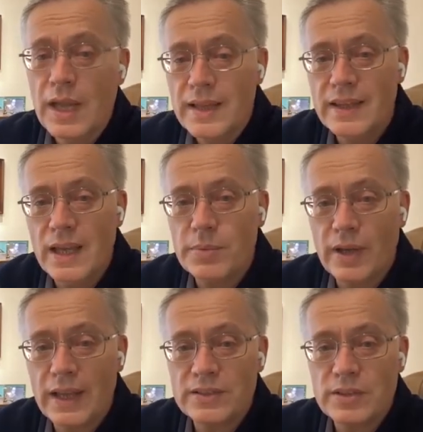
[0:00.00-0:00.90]
tempo
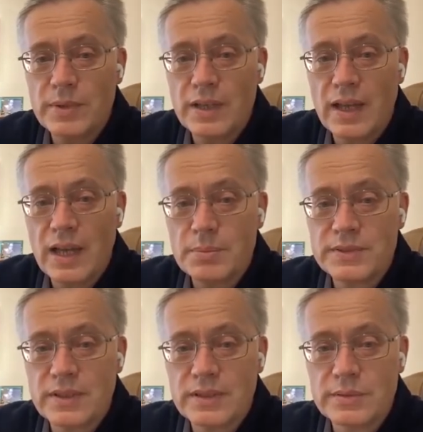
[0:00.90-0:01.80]
has to be
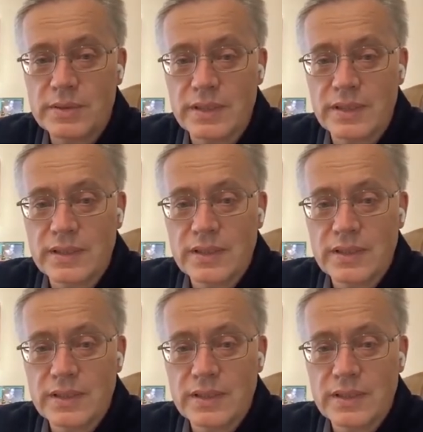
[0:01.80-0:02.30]
absolutely